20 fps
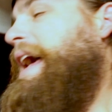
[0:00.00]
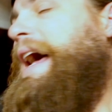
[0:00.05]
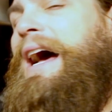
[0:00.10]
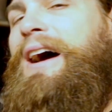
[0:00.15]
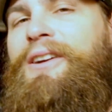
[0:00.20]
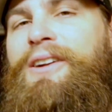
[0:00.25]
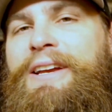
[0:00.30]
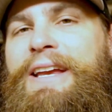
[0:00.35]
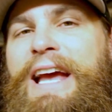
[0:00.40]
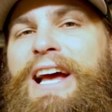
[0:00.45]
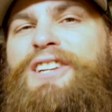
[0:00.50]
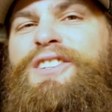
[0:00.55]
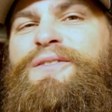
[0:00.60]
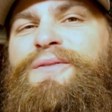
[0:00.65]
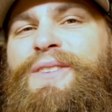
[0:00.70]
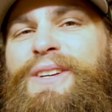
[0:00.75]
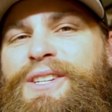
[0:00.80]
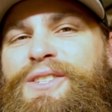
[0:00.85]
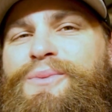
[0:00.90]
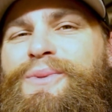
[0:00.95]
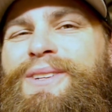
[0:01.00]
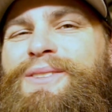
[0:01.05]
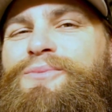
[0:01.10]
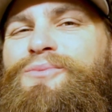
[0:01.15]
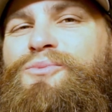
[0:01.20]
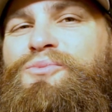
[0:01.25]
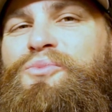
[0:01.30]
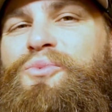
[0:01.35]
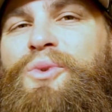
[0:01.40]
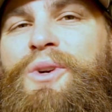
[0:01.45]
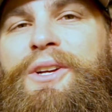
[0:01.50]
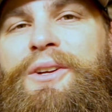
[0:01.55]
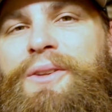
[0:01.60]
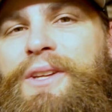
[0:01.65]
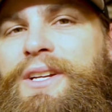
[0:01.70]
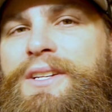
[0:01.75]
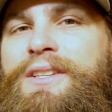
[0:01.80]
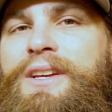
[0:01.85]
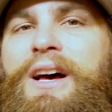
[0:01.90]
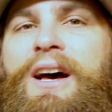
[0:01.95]
How to catch fish when it's
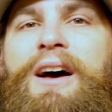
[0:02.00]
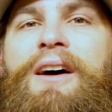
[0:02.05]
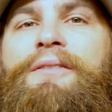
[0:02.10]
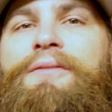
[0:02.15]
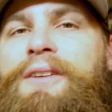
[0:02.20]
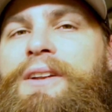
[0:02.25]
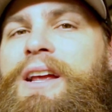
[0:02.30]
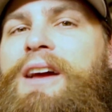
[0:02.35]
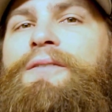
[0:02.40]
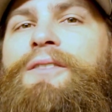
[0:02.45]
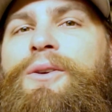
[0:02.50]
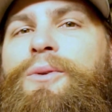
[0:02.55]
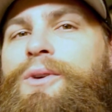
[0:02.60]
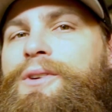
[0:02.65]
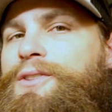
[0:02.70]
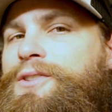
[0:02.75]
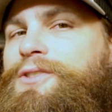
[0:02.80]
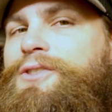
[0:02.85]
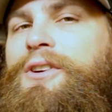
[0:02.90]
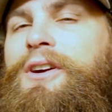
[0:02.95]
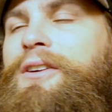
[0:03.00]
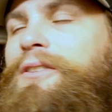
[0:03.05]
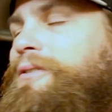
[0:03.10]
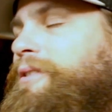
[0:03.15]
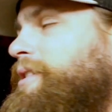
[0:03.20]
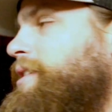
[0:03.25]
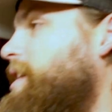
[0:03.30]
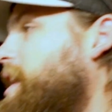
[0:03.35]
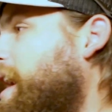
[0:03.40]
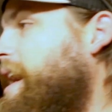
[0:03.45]
really tough and everyone's struggling.